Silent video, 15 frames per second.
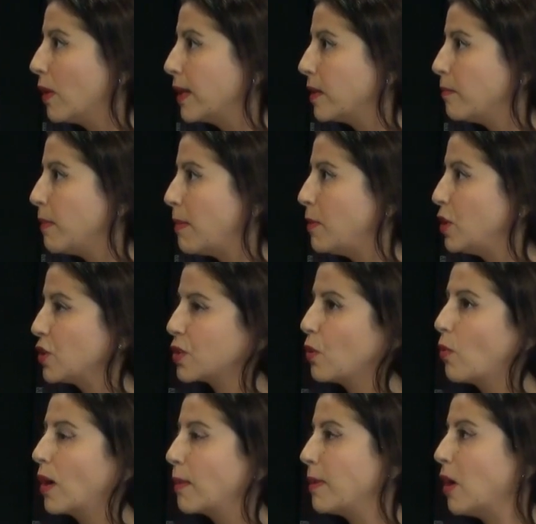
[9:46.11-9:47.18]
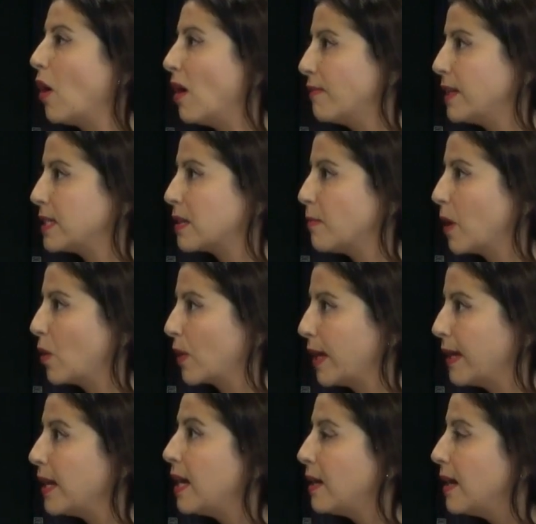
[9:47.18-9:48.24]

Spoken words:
and maybe you just don't want to be obvious about it,